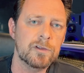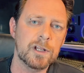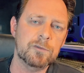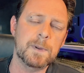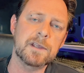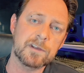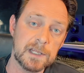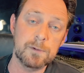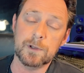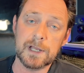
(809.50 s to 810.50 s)
So that's
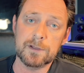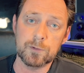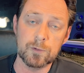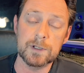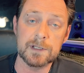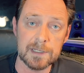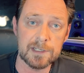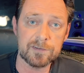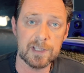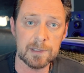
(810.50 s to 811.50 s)
basically what I do in the
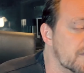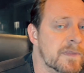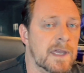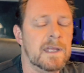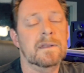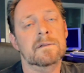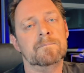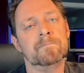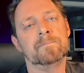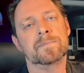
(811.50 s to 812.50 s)
last step. Then
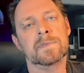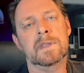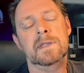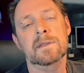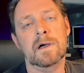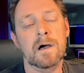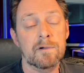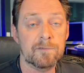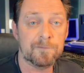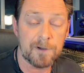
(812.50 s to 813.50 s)
in the
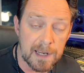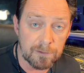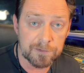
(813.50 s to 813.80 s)
final